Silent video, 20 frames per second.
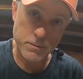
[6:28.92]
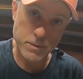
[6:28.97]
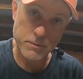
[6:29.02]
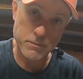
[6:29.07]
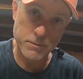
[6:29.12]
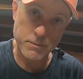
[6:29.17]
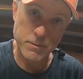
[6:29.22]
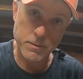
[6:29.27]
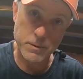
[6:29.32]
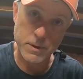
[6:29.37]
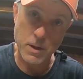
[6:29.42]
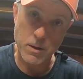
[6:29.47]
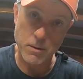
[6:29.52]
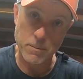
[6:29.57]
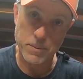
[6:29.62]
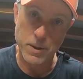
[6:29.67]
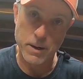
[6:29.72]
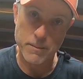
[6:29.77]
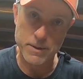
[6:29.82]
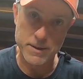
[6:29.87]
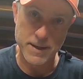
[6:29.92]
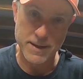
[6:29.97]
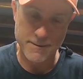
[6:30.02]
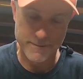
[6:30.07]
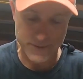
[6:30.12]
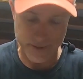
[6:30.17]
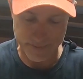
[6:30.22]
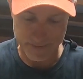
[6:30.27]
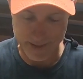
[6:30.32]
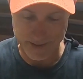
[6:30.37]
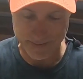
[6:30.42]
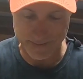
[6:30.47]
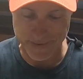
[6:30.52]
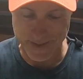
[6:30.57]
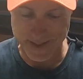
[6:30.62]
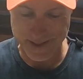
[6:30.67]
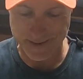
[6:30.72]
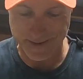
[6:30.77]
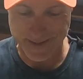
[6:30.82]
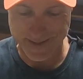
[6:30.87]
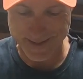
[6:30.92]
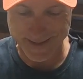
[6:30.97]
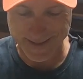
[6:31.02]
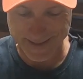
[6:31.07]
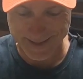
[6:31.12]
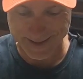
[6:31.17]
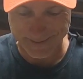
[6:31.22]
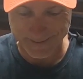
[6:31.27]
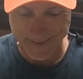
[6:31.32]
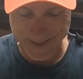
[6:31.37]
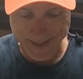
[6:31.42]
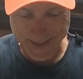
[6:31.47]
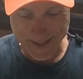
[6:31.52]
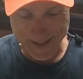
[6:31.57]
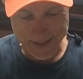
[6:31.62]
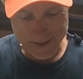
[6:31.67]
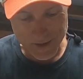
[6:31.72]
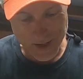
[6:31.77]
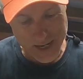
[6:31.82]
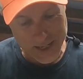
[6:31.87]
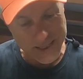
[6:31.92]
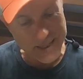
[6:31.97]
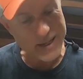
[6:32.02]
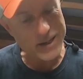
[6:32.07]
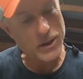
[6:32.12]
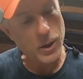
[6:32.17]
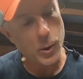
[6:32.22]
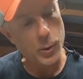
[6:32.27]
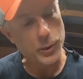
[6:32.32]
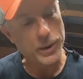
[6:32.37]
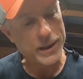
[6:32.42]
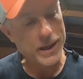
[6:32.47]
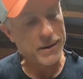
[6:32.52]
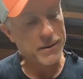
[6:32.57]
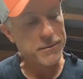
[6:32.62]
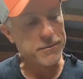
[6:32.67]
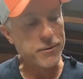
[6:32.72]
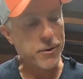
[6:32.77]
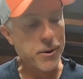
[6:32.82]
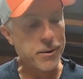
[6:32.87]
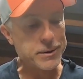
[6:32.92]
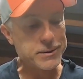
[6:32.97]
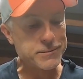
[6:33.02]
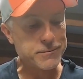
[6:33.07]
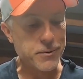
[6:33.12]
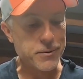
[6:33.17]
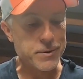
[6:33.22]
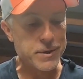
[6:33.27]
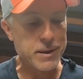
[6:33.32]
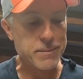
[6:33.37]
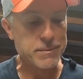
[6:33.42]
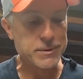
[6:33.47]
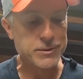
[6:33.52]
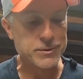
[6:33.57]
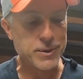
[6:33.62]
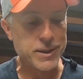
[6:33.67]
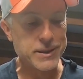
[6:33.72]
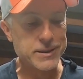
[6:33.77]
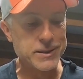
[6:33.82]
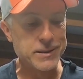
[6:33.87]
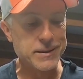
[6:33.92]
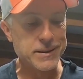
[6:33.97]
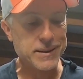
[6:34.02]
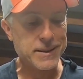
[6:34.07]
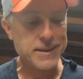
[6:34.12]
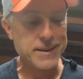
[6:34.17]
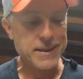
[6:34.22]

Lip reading: We've caught probably 10, 15 fish on this thing. I'm trying to get it to hold together for us for the demonstration.